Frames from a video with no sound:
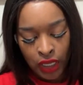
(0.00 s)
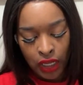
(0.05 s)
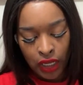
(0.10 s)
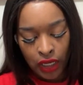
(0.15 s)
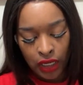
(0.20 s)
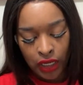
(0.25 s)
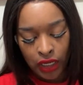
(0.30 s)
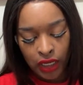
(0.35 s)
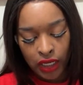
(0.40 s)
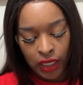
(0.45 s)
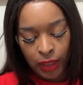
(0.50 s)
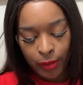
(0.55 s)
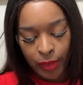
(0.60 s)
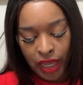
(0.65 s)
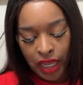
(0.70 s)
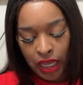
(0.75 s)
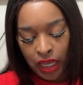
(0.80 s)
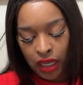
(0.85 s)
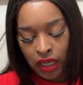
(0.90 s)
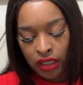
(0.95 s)

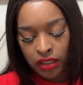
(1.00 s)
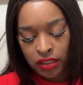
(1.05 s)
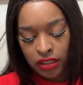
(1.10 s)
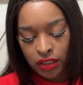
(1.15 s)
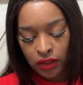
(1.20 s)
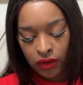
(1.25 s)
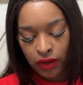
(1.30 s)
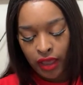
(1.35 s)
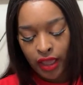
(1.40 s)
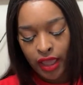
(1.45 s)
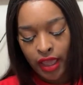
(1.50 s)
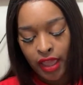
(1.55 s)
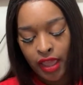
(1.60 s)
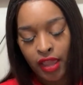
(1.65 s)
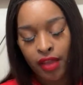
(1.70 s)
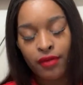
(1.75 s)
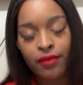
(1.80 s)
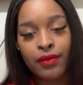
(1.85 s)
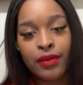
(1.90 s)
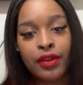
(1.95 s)
I also
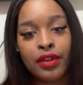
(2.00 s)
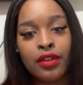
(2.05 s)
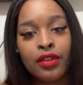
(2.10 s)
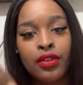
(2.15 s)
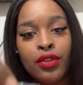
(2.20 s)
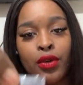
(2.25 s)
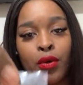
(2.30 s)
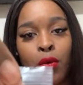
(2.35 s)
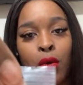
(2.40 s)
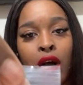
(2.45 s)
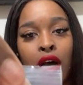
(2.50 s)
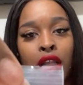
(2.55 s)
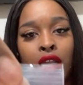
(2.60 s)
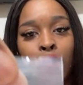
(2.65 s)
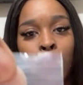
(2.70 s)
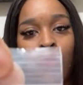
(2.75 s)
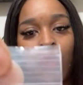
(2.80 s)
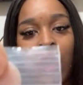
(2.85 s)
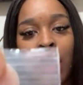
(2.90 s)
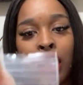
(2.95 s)
have the Walla
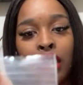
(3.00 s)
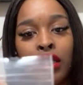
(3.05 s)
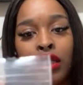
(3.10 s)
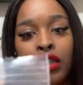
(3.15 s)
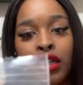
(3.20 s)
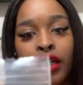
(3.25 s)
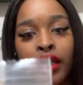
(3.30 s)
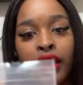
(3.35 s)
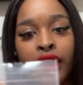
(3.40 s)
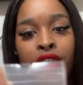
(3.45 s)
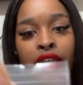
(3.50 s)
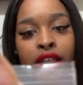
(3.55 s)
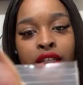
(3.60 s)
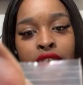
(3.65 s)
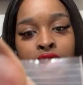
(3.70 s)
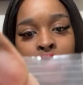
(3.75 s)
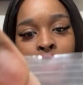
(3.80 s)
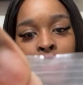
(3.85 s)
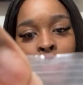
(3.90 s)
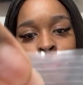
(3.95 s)
Walla
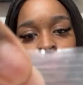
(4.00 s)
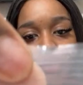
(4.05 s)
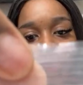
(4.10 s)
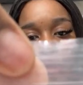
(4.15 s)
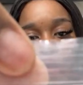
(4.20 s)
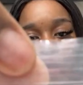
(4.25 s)
onions that I'm going